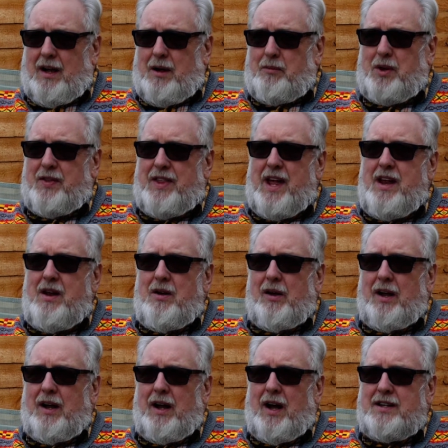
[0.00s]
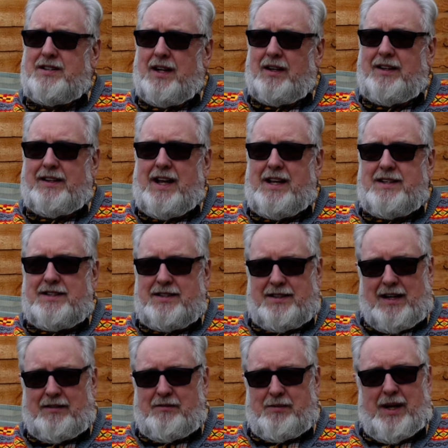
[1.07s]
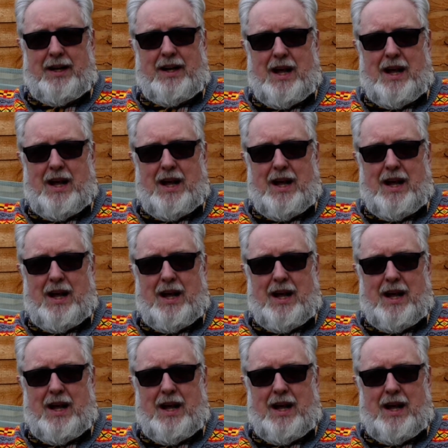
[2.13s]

But then I started getting stuntmen